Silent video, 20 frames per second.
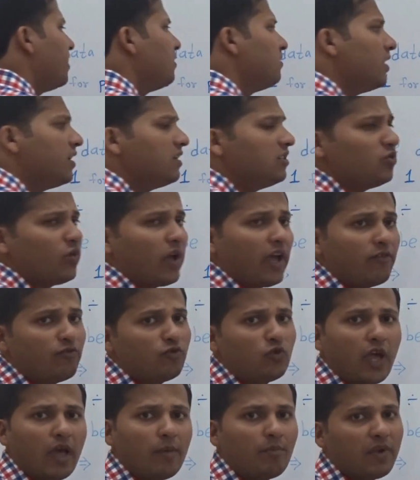and then you
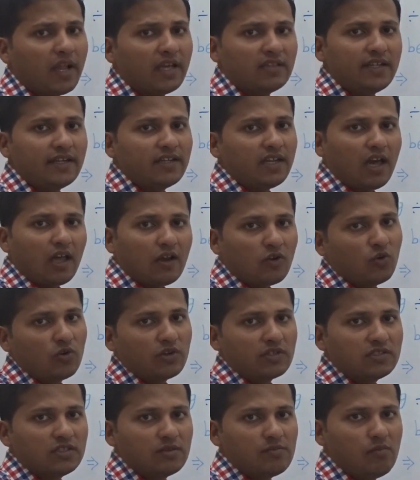have to apply that
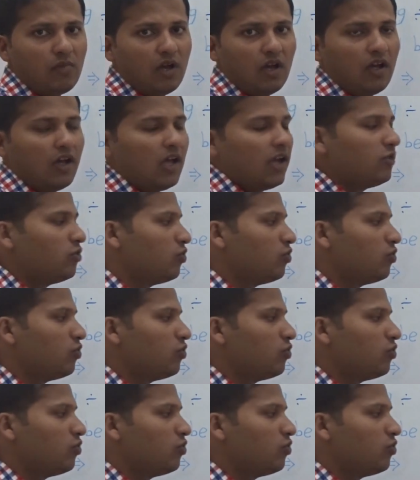algorithm